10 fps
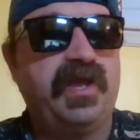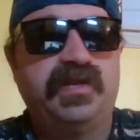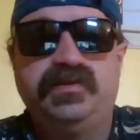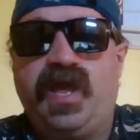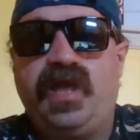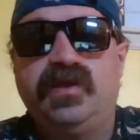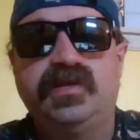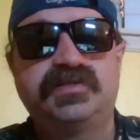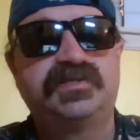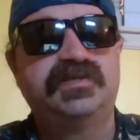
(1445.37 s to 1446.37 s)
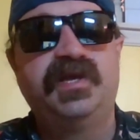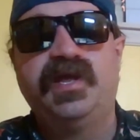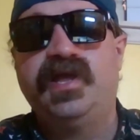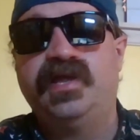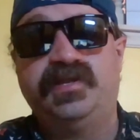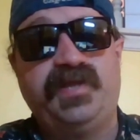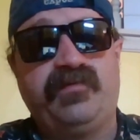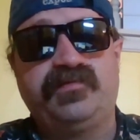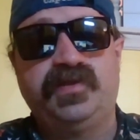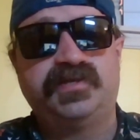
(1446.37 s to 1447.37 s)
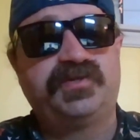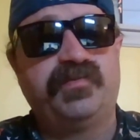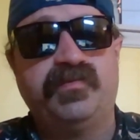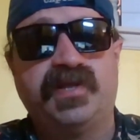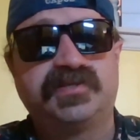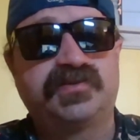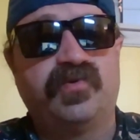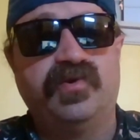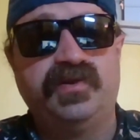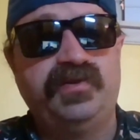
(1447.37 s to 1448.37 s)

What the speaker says: And yeah, it's definitely a Superman score.